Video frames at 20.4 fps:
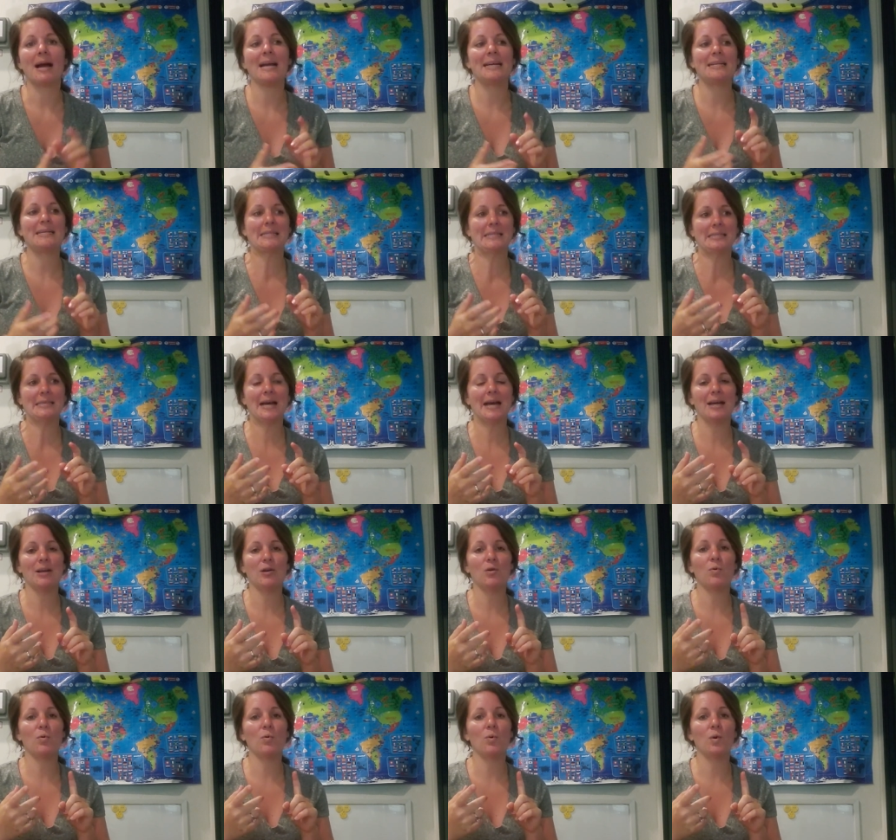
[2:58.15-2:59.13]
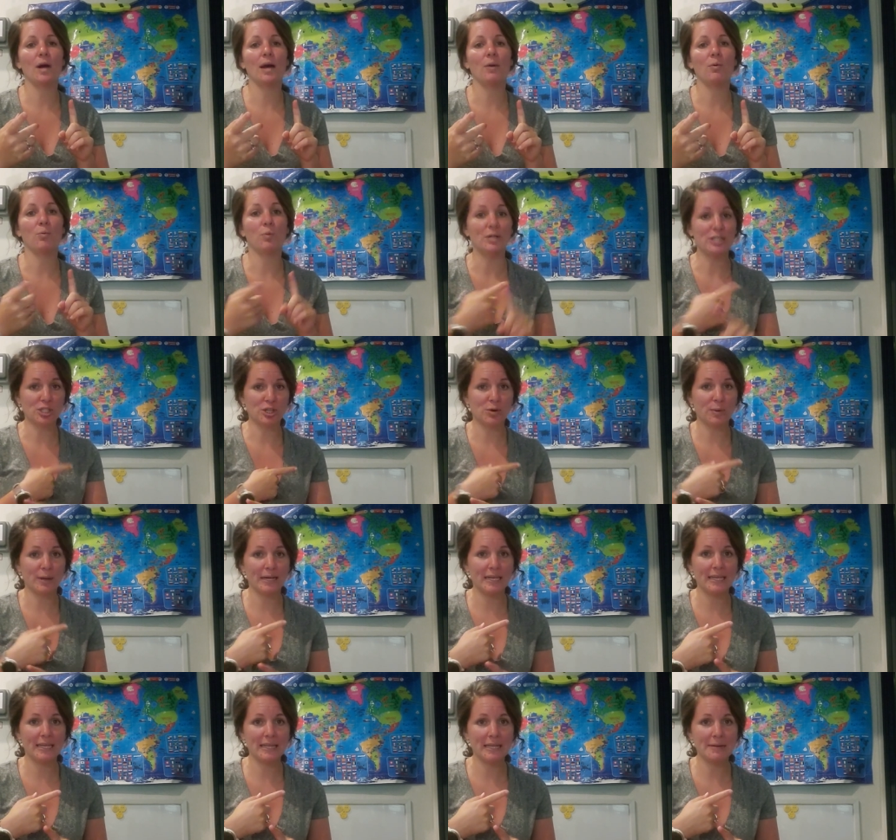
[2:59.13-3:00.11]
I decide on which
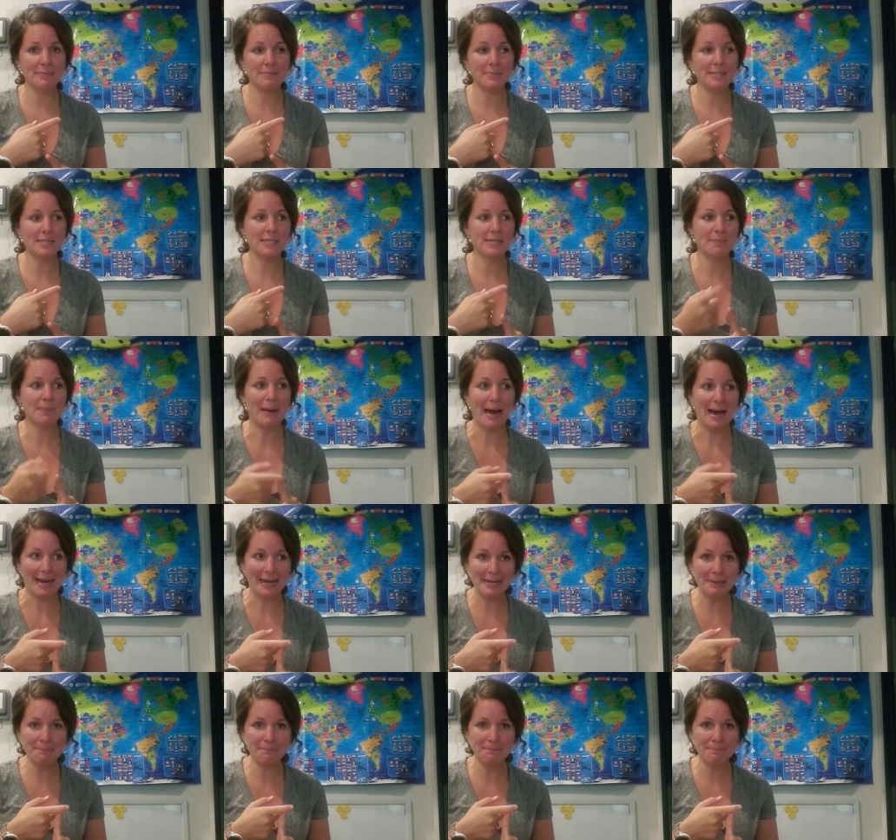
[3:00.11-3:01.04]
curriculums to buy.